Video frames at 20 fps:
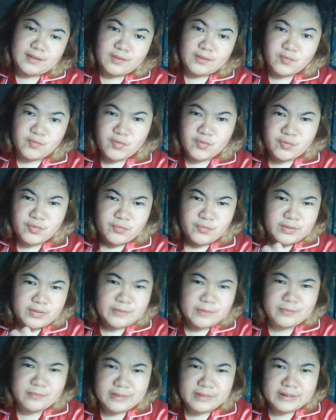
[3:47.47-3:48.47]
we will
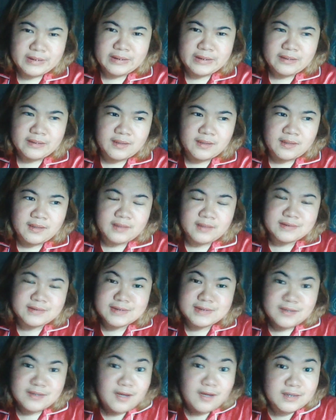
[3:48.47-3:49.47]
be
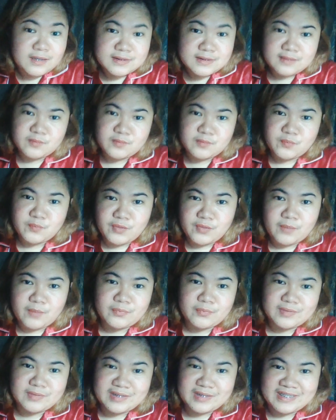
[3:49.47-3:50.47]
discuss it
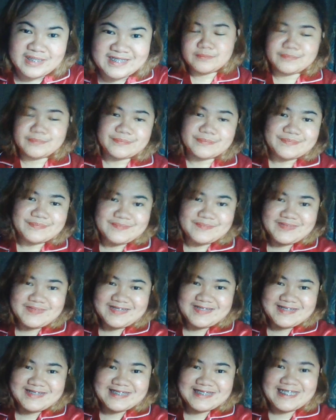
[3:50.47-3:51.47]
properly.
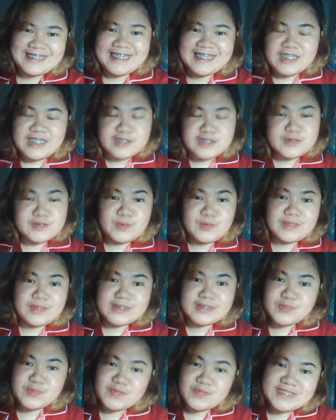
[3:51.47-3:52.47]
So
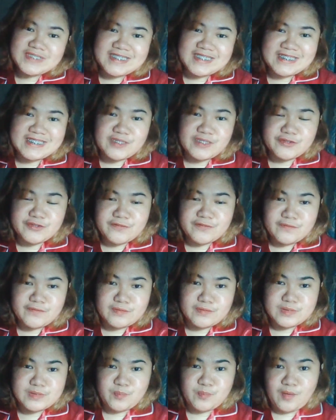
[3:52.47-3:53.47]
let's proceed on the
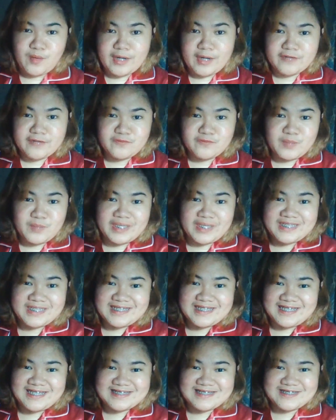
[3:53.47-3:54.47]
first part of my
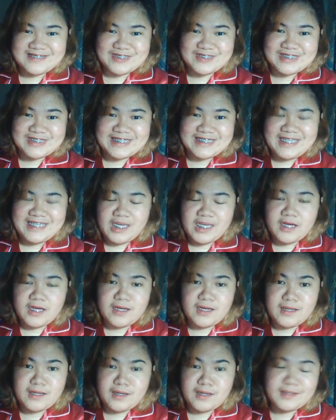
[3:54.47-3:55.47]
NCLEX journey
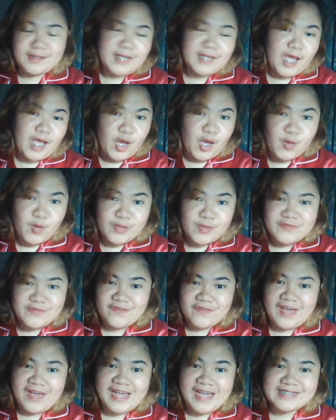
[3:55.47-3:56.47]
on how I
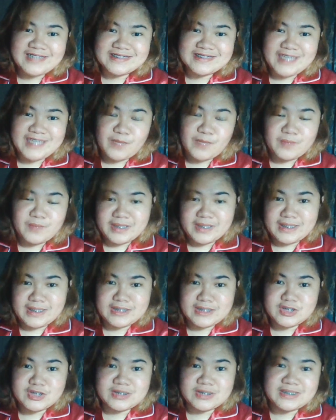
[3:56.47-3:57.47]
filed the
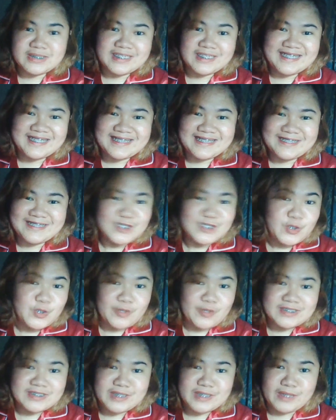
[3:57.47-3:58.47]
application in New York
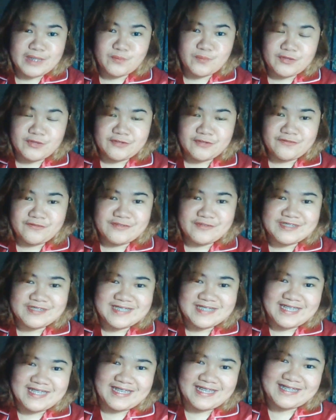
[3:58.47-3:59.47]
State Board of
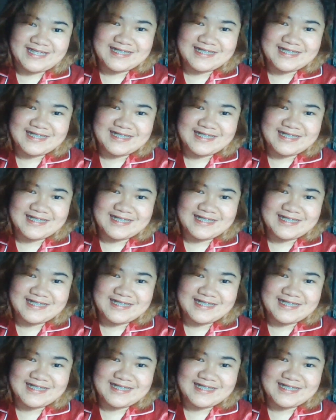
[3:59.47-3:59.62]
Nursing.